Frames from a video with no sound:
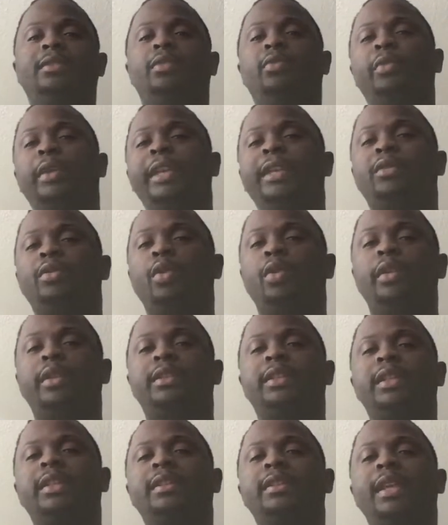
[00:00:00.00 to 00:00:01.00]
the
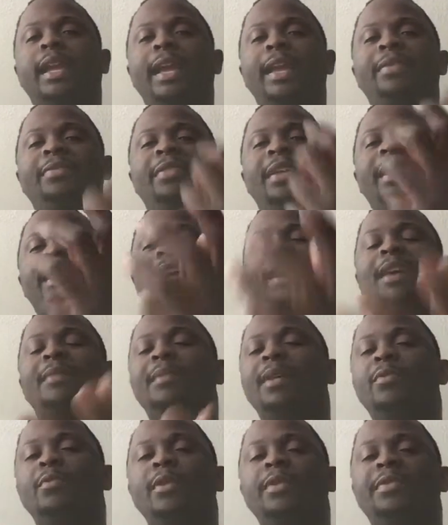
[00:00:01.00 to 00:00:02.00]
resources, and they come
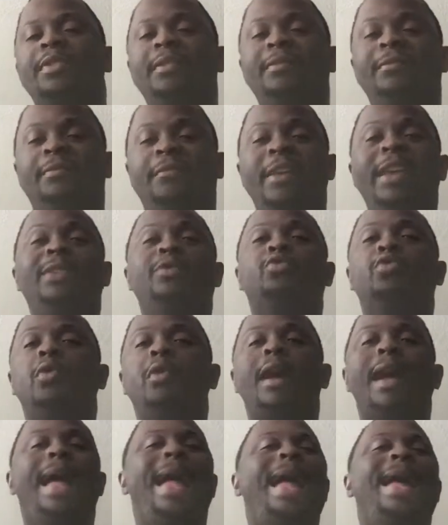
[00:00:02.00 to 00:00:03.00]
up with the
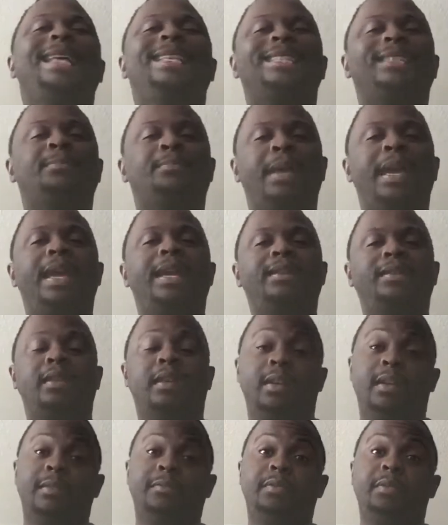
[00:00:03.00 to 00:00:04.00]
visual aspect
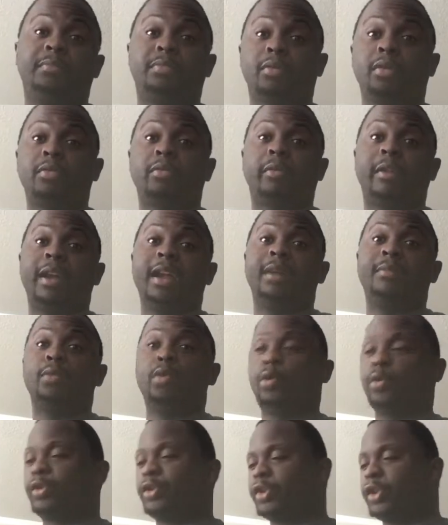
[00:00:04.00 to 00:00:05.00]
of the program
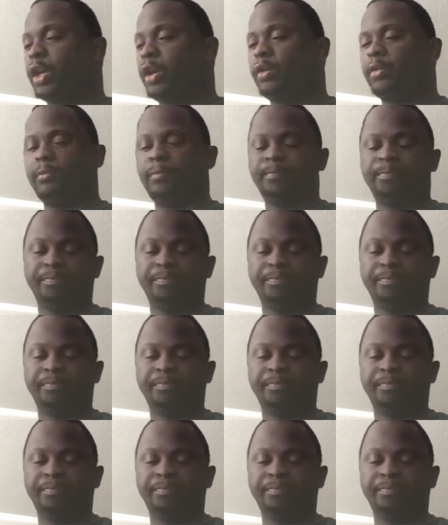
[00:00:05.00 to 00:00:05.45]
or show.